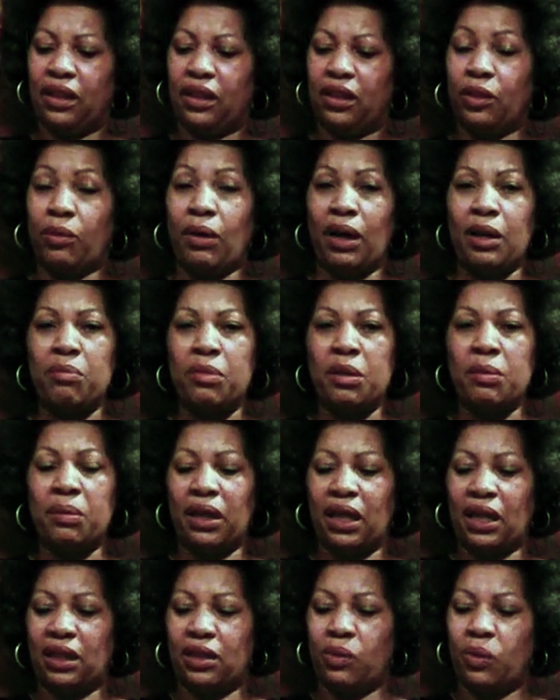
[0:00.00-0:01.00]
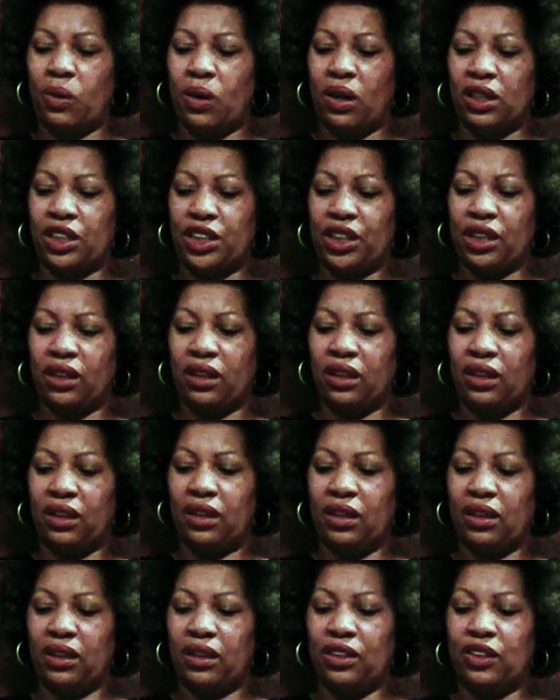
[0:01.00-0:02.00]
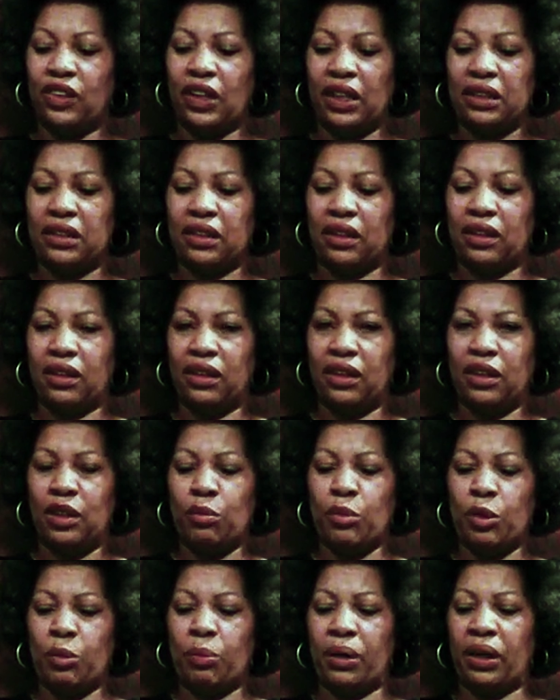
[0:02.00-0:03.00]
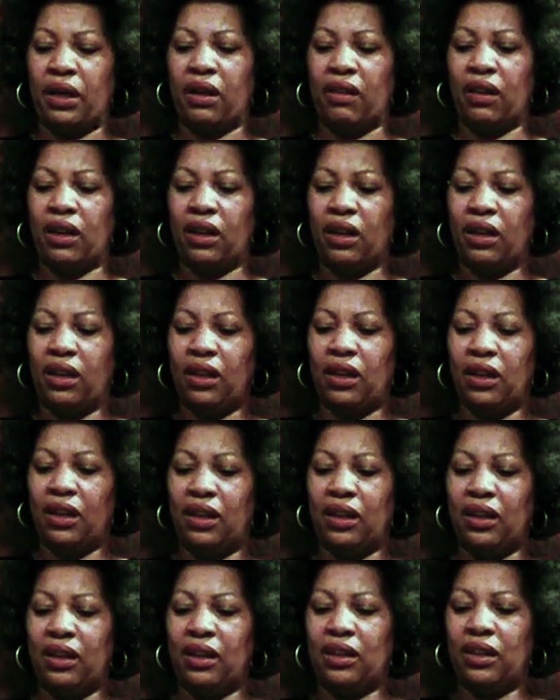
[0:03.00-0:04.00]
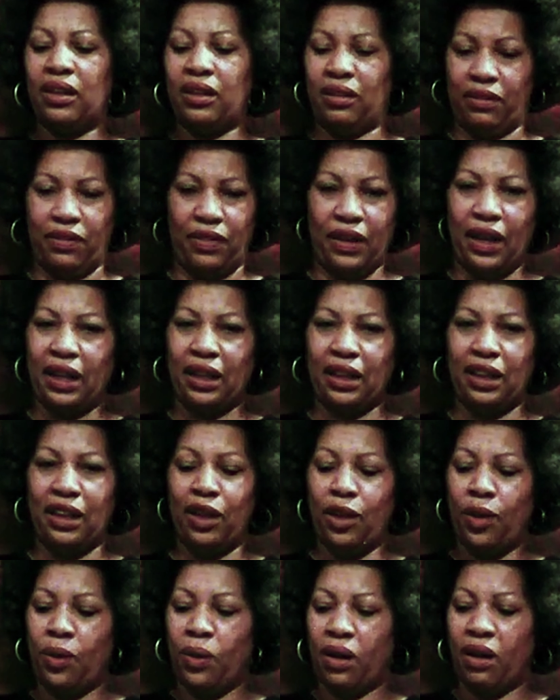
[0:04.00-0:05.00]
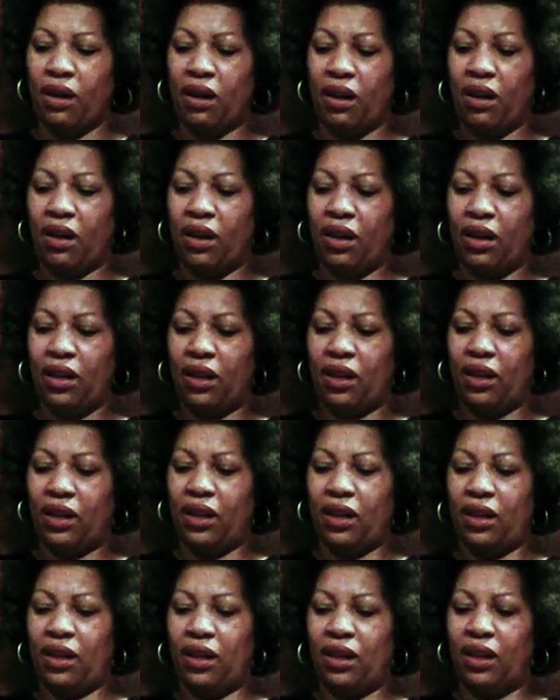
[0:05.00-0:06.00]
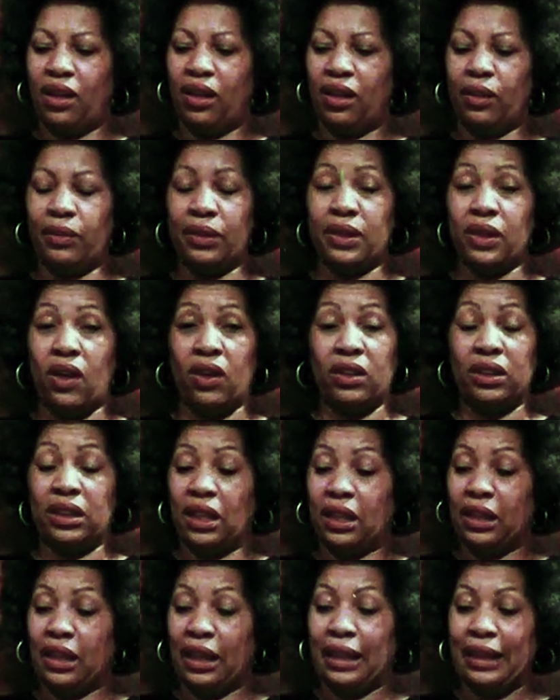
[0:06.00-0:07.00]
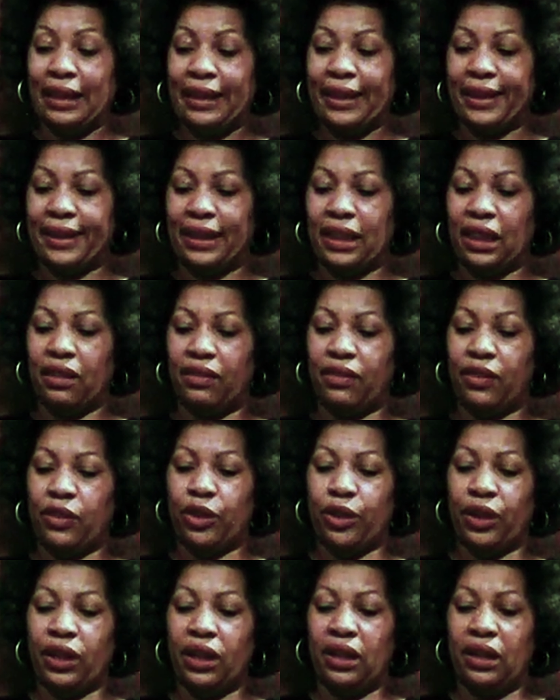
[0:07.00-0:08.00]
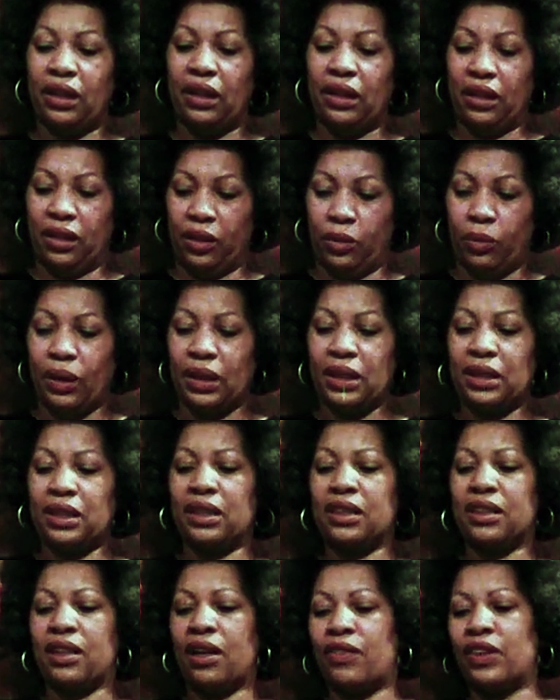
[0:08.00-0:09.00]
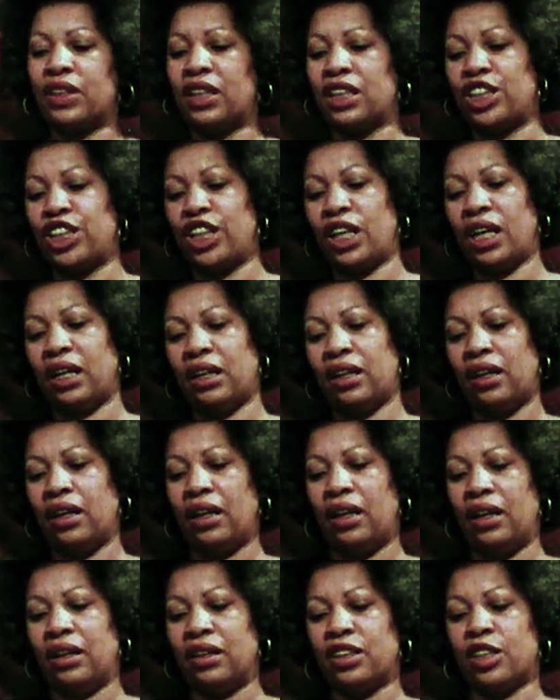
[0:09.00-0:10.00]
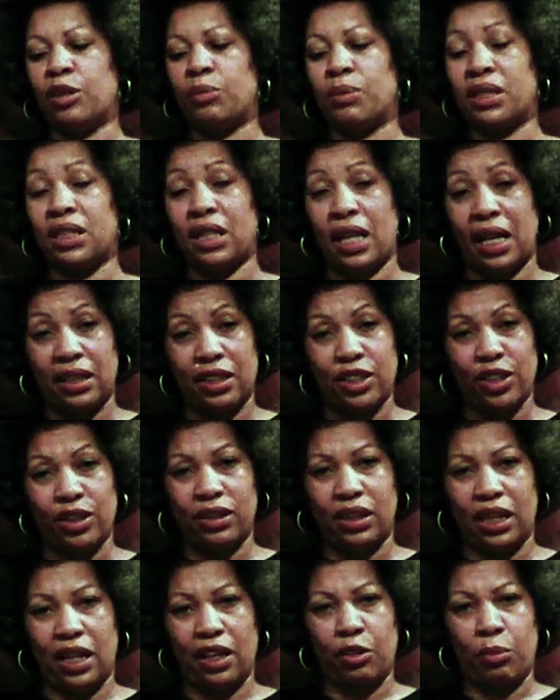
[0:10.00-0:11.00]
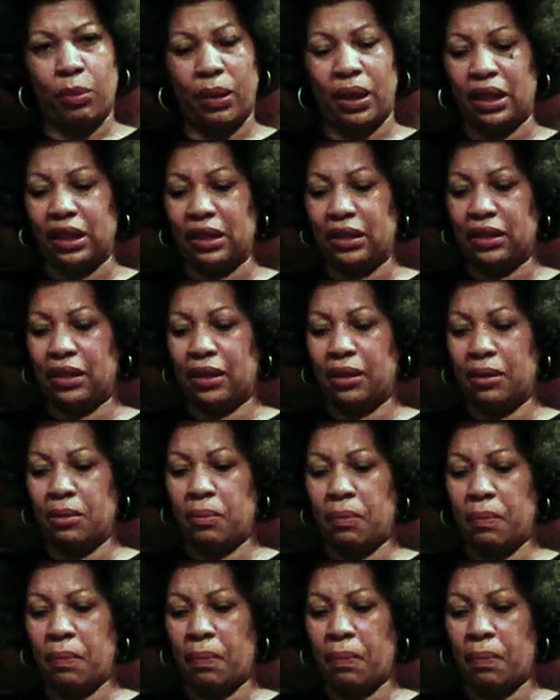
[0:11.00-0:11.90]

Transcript: The white people had to wash her, dress her, prepare her, and finally lower her. It was all done elegantly, for it was discovered that she had substantial death policy.